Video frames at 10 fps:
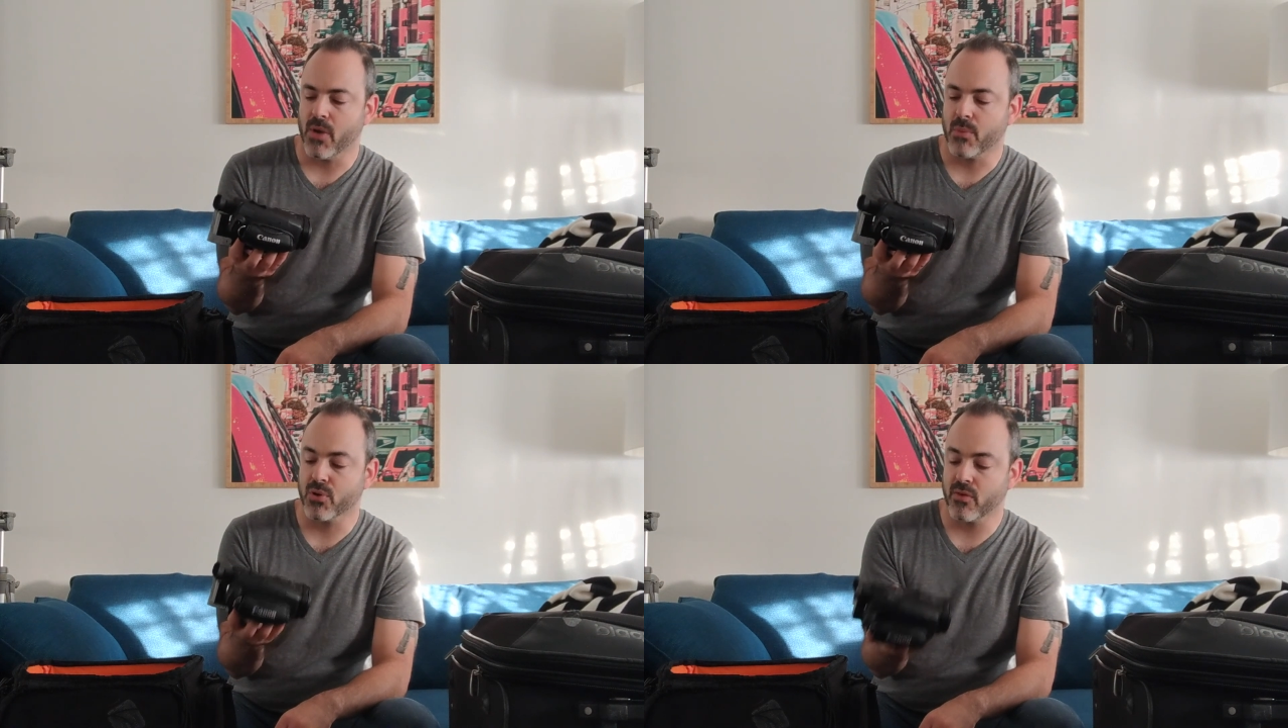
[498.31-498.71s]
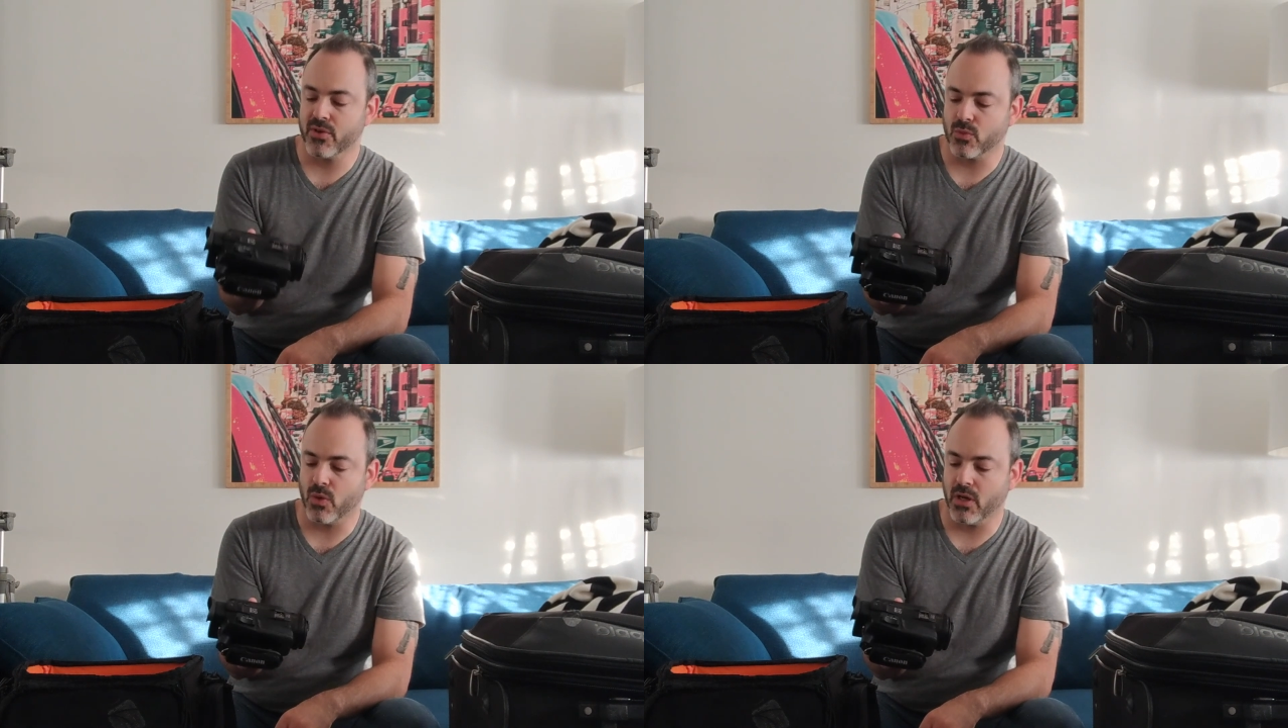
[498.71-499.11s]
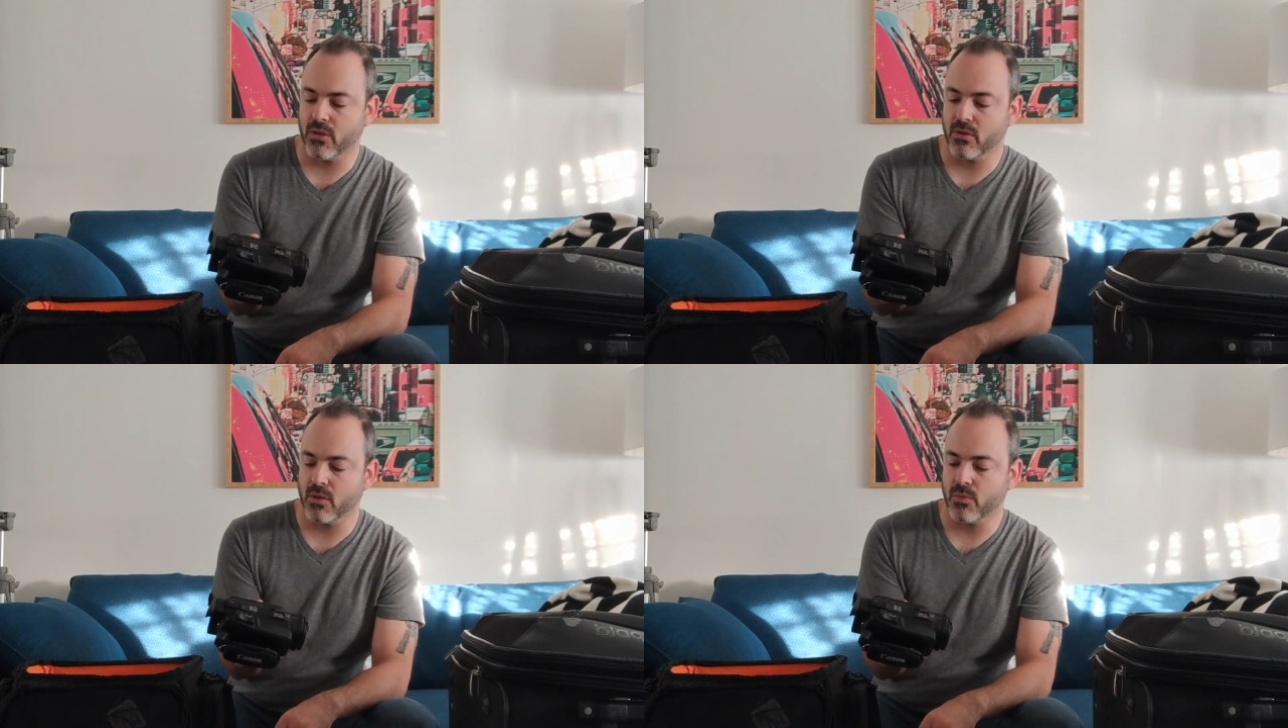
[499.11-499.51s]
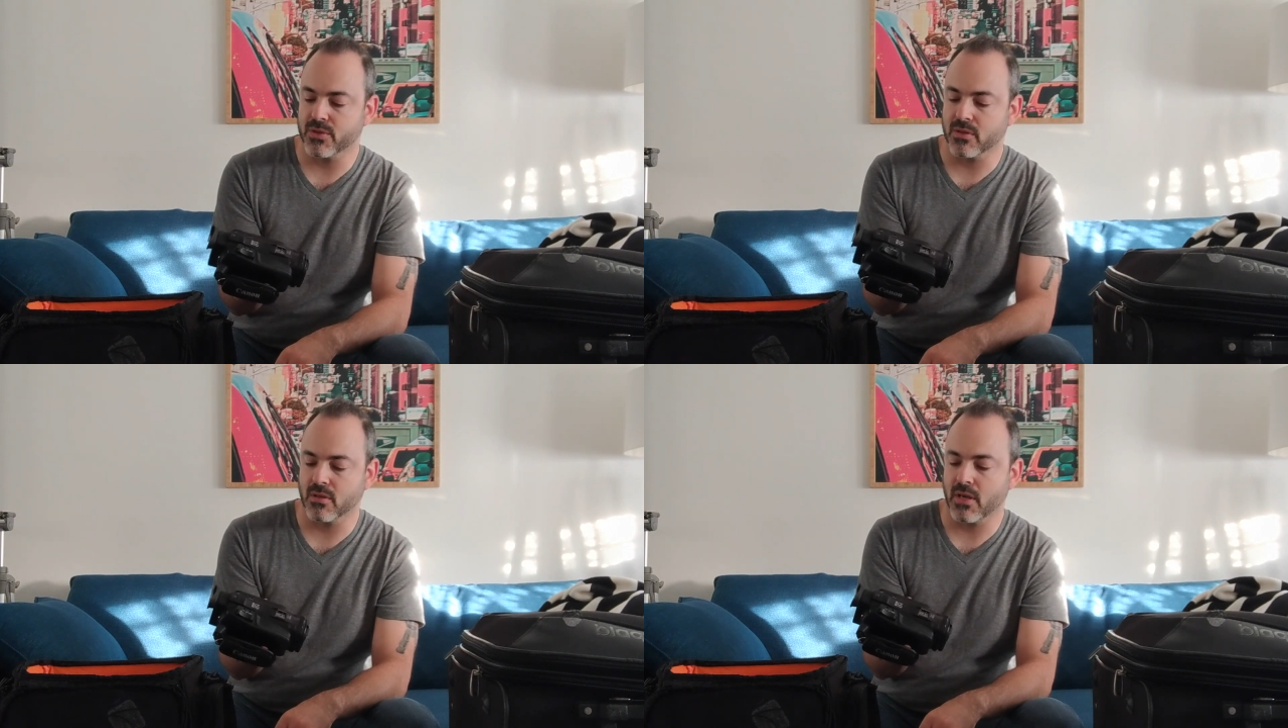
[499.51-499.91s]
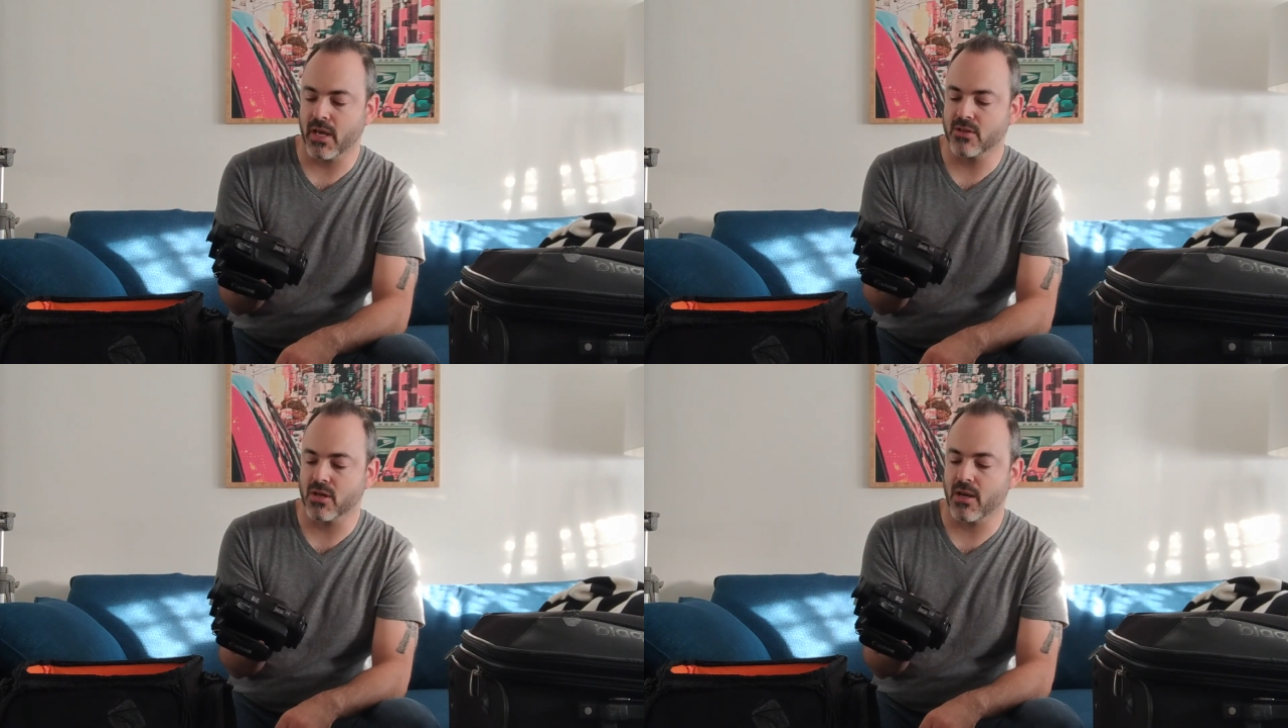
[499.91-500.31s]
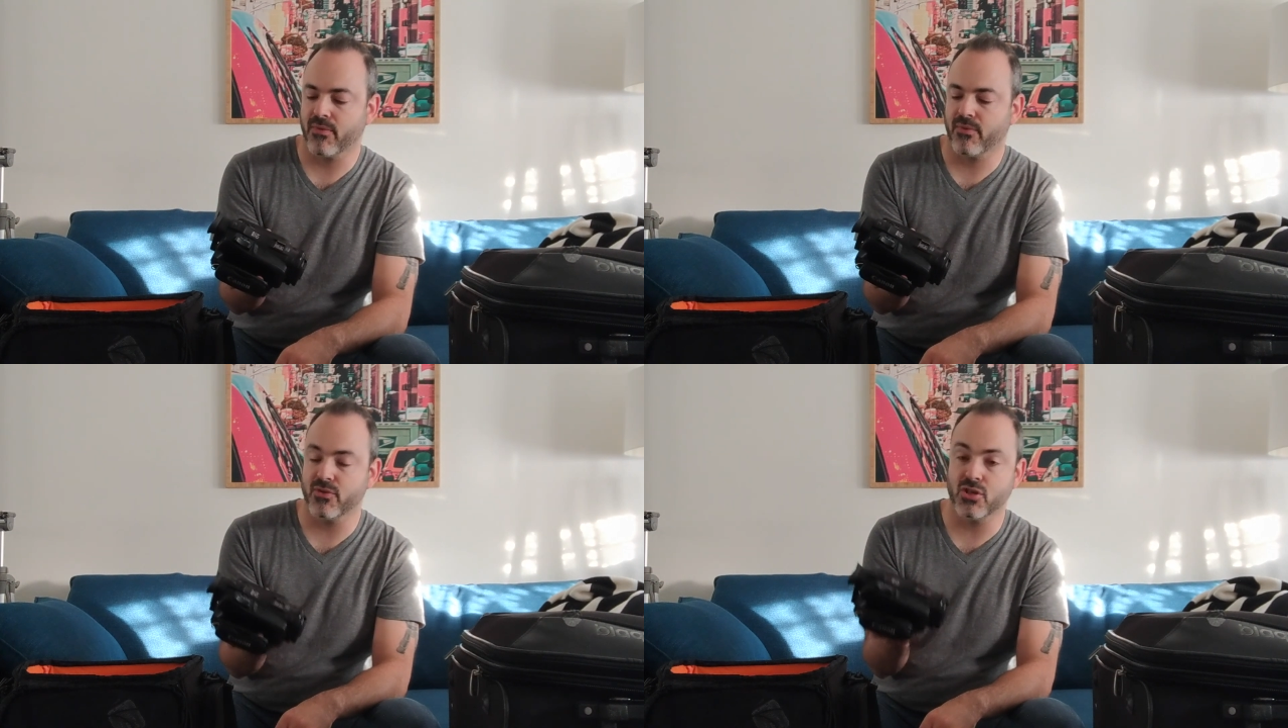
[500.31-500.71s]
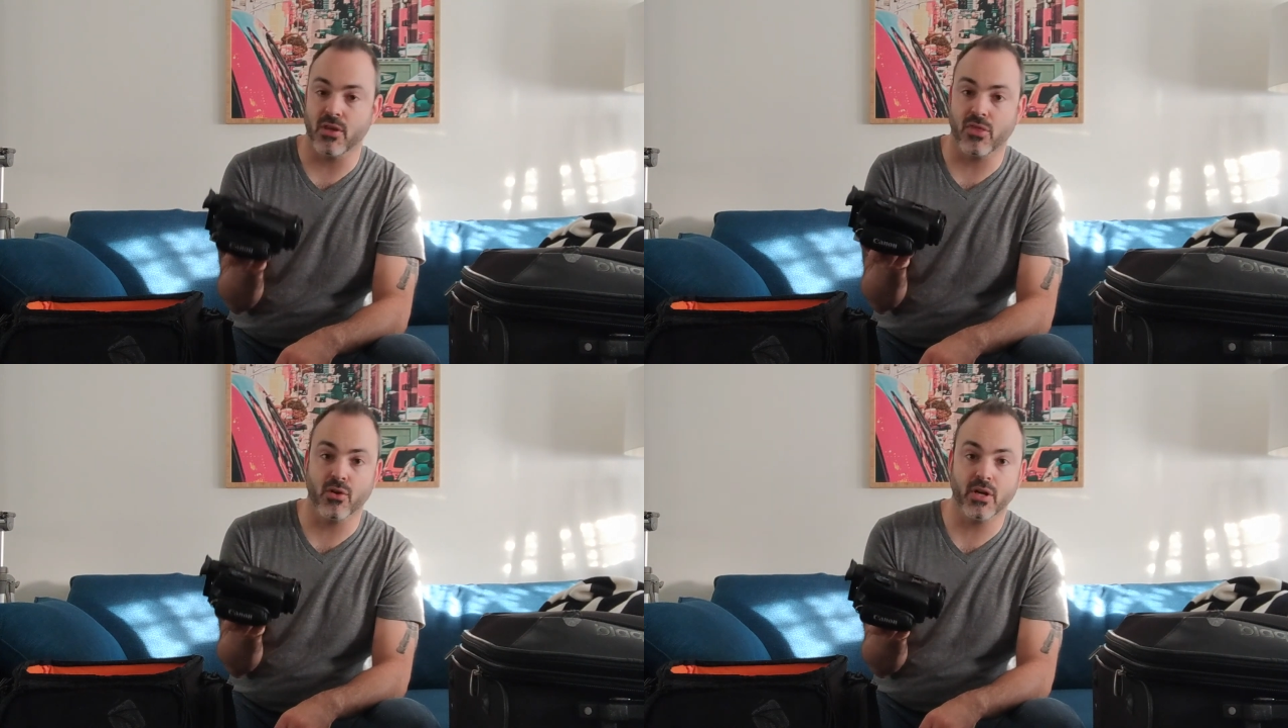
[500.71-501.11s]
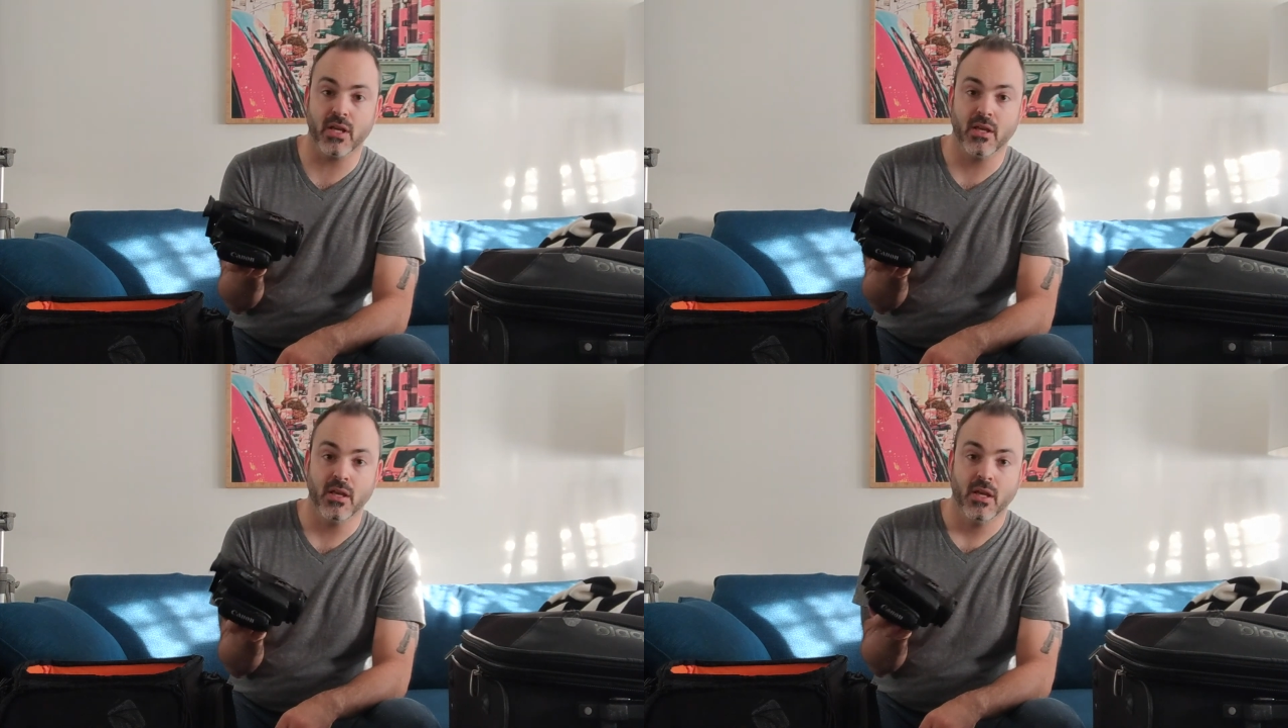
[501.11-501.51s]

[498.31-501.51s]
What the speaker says: My previous one, it was the HF G30.